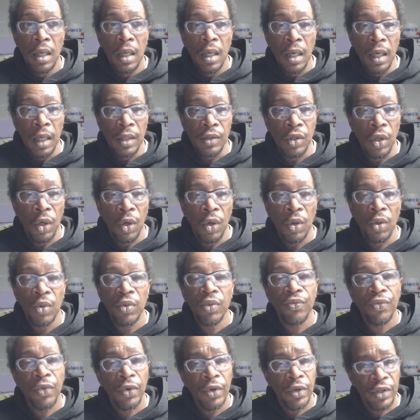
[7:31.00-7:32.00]
So
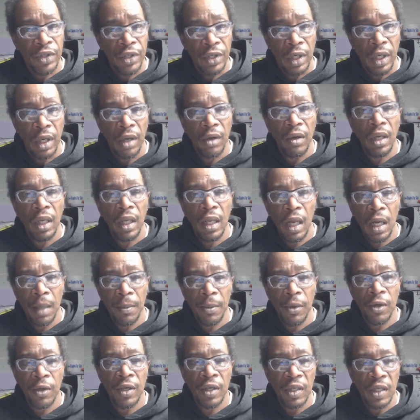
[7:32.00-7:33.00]
for security
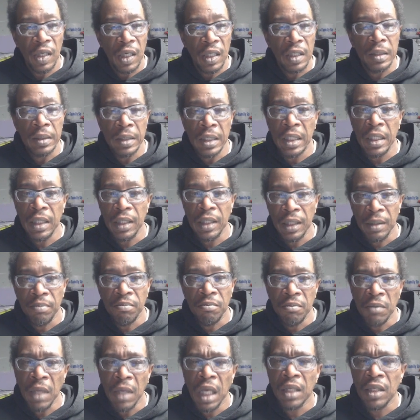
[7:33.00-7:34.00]
camera,
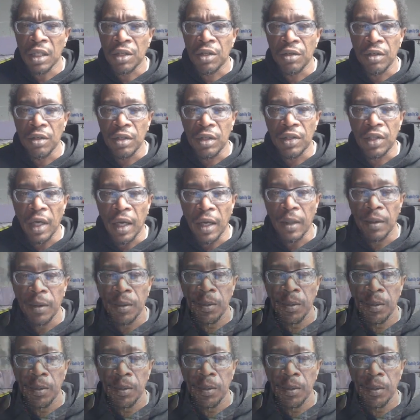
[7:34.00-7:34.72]
I'll let you decide.